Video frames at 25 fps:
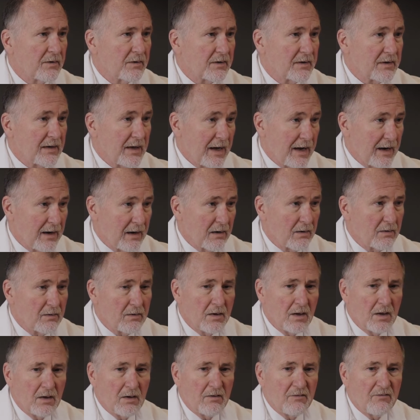care
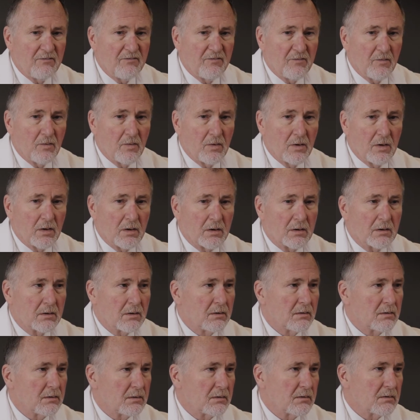for
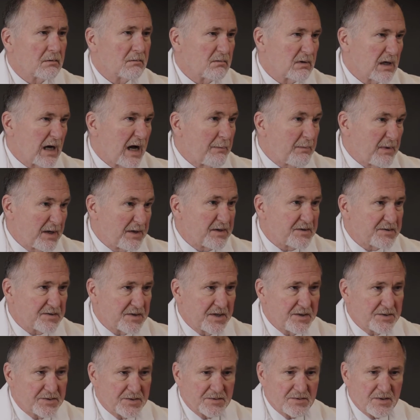common
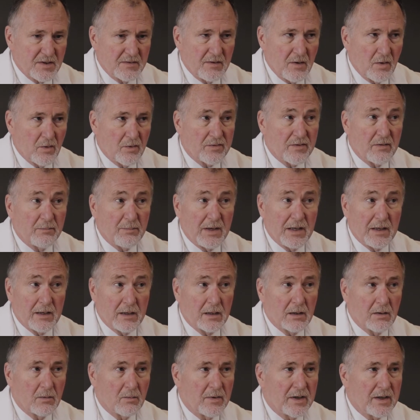diseases in the
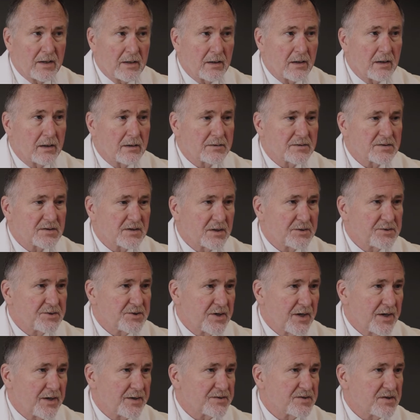orthopedic arena, such
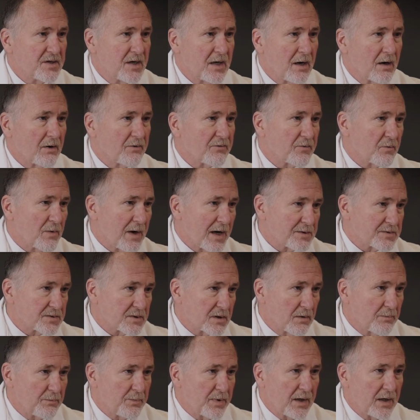as knee
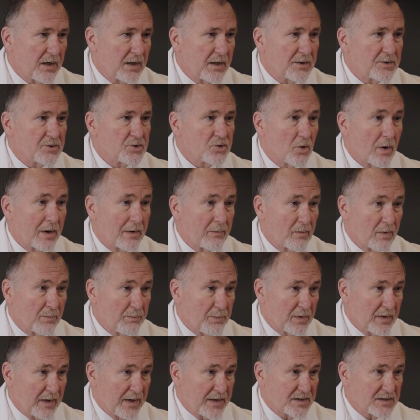arthroscopy and joint
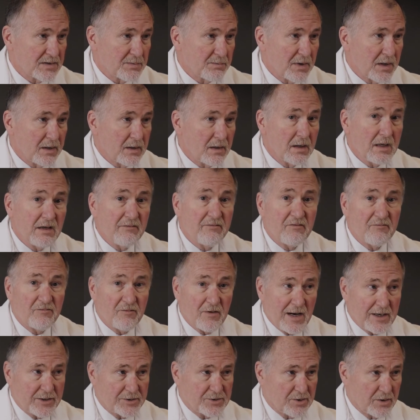replacement, and even
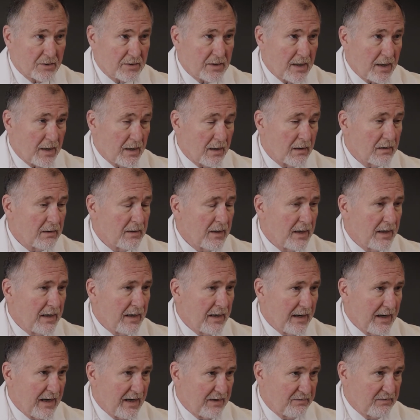fracture care
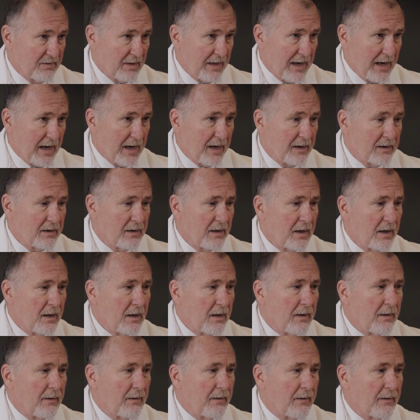at that.
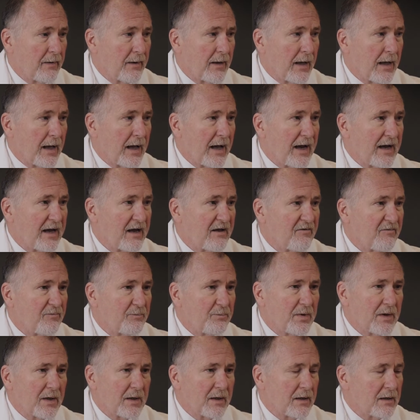I have
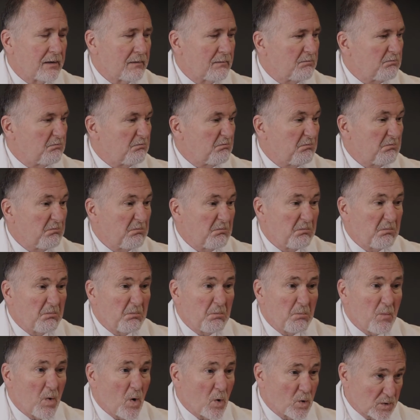been
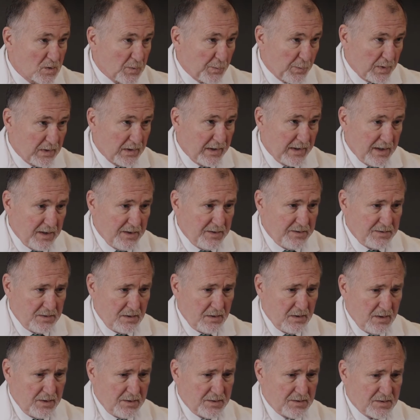most pleased
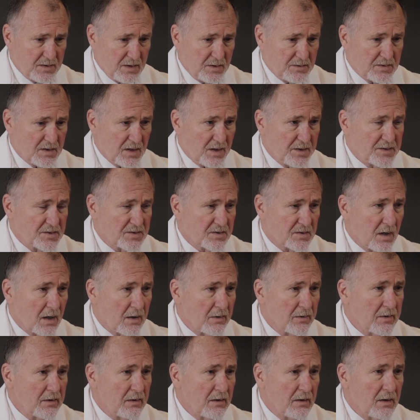since I
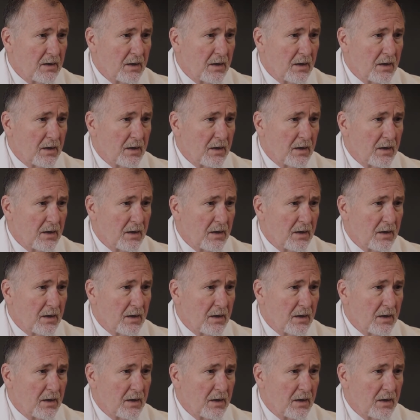started.